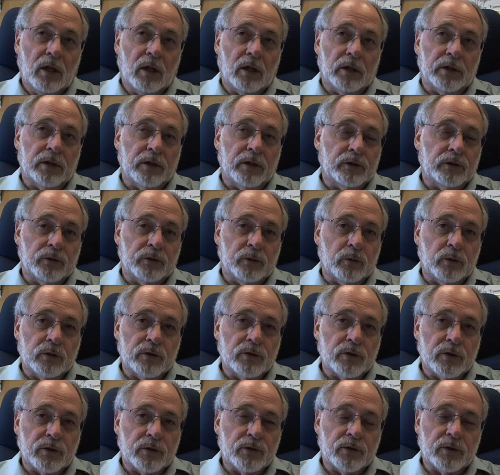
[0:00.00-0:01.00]
I guess you would
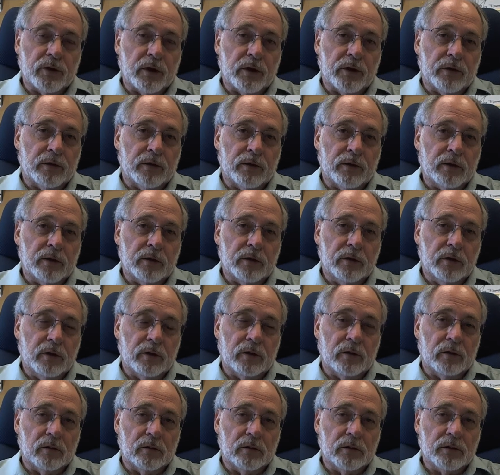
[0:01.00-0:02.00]
just say that
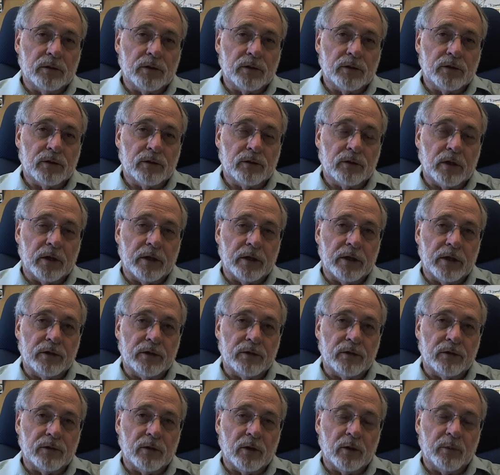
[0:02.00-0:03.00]
it's a stage
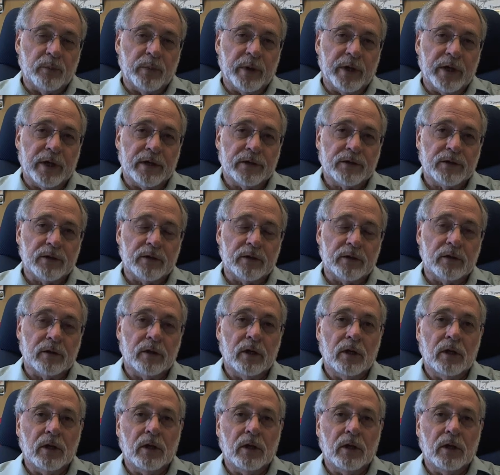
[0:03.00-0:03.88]
that they're passing